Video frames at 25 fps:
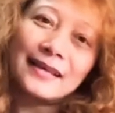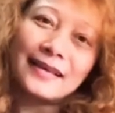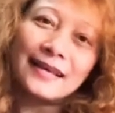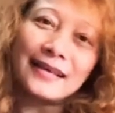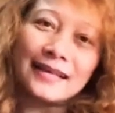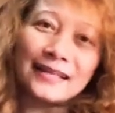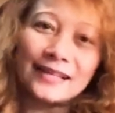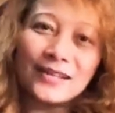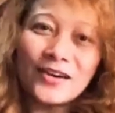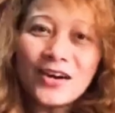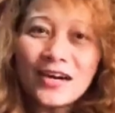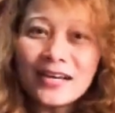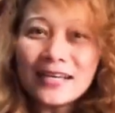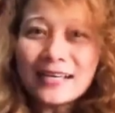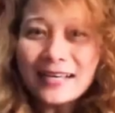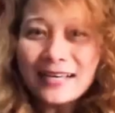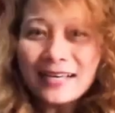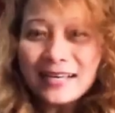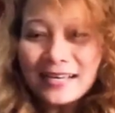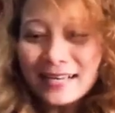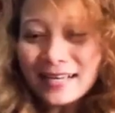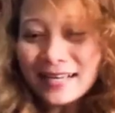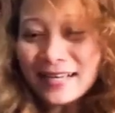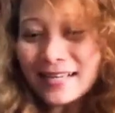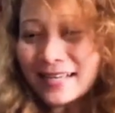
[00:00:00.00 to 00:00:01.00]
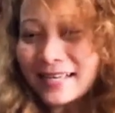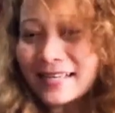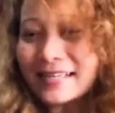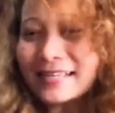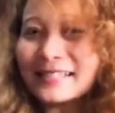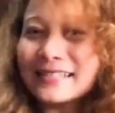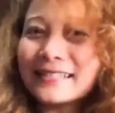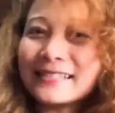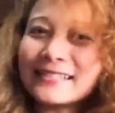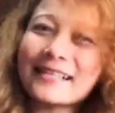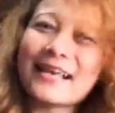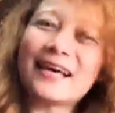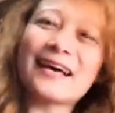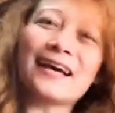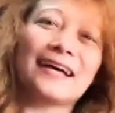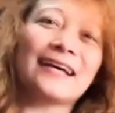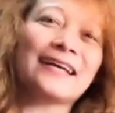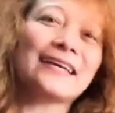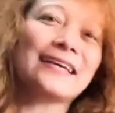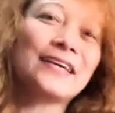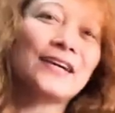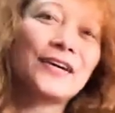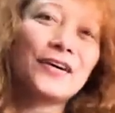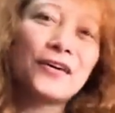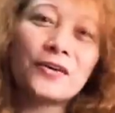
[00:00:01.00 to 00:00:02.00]
Aloha guys!
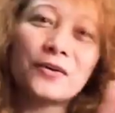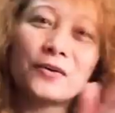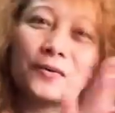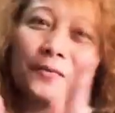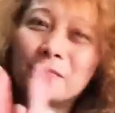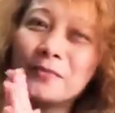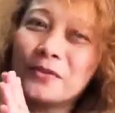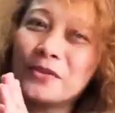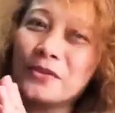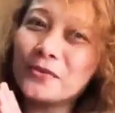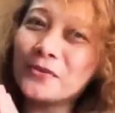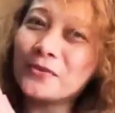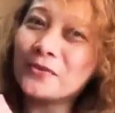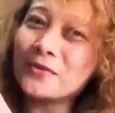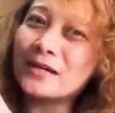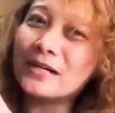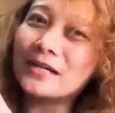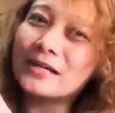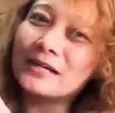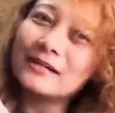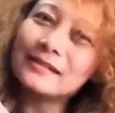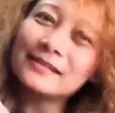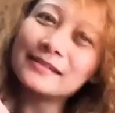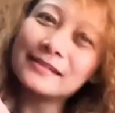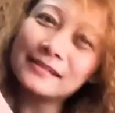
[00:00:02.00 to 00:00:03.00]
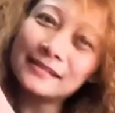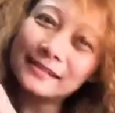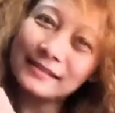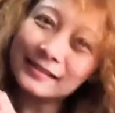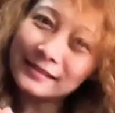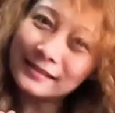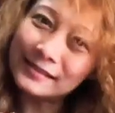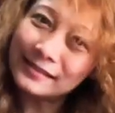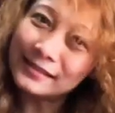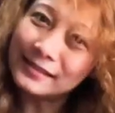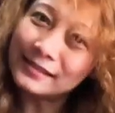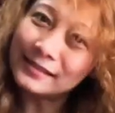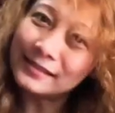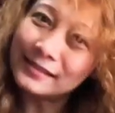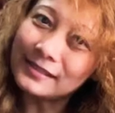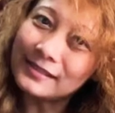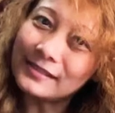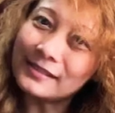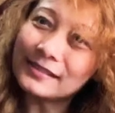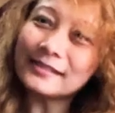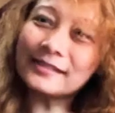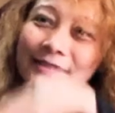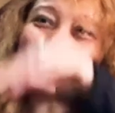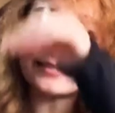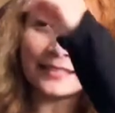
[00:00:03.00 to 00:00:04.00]
I hope you are still
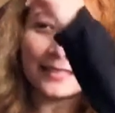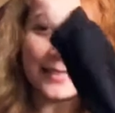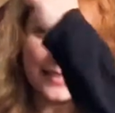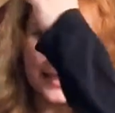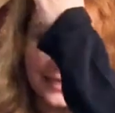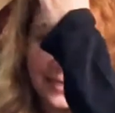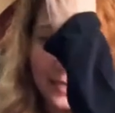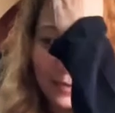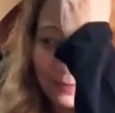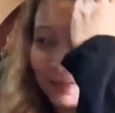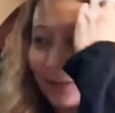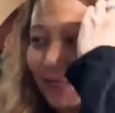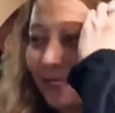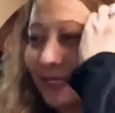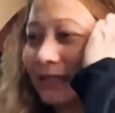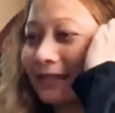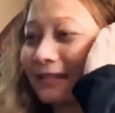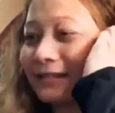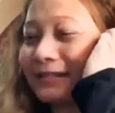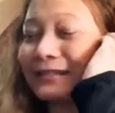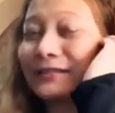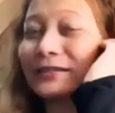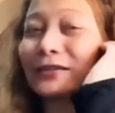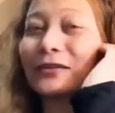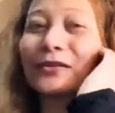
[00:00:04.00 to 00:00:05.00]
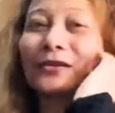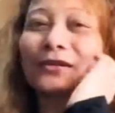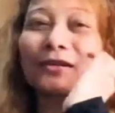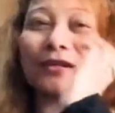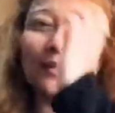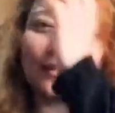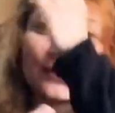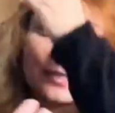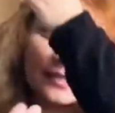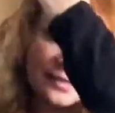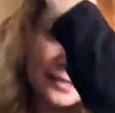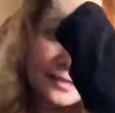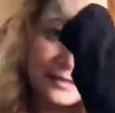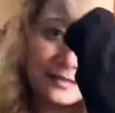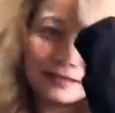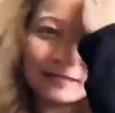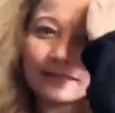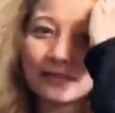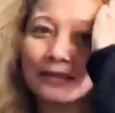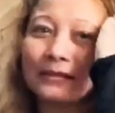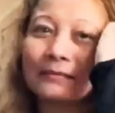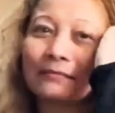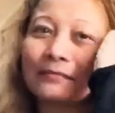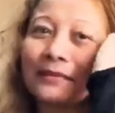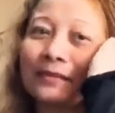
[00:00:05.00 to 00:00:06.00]
sleeping, or
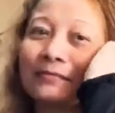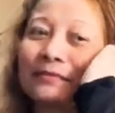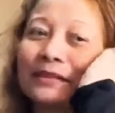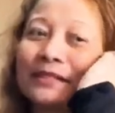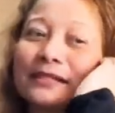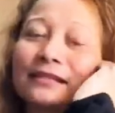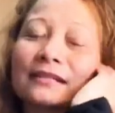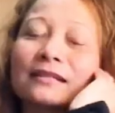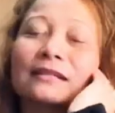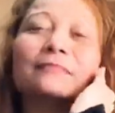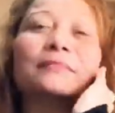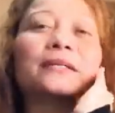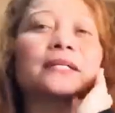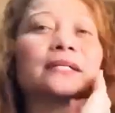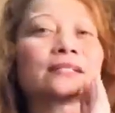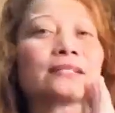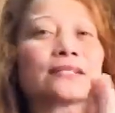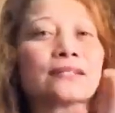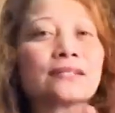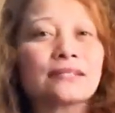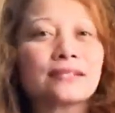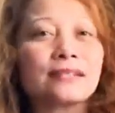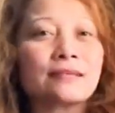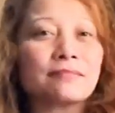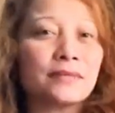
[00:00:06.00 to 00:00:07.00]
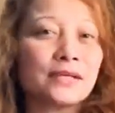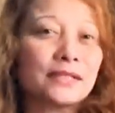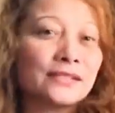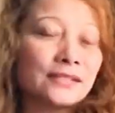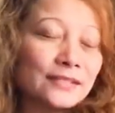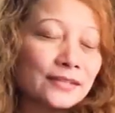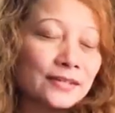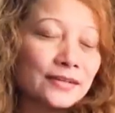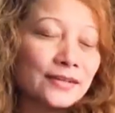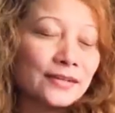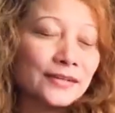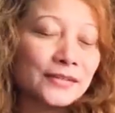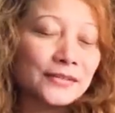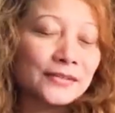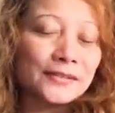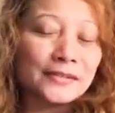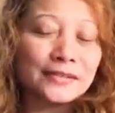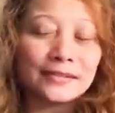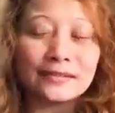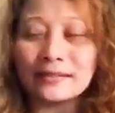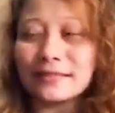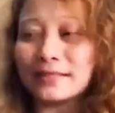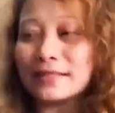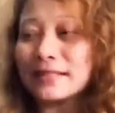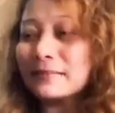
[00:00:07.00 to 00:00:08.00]
maybe some are just about to go to
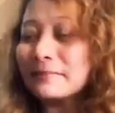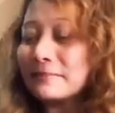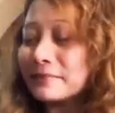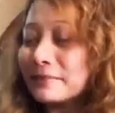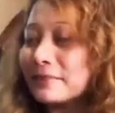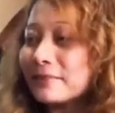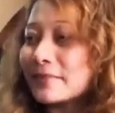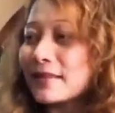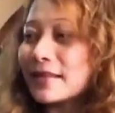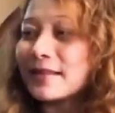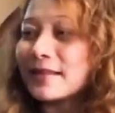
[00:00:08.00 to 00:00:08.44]
sleep.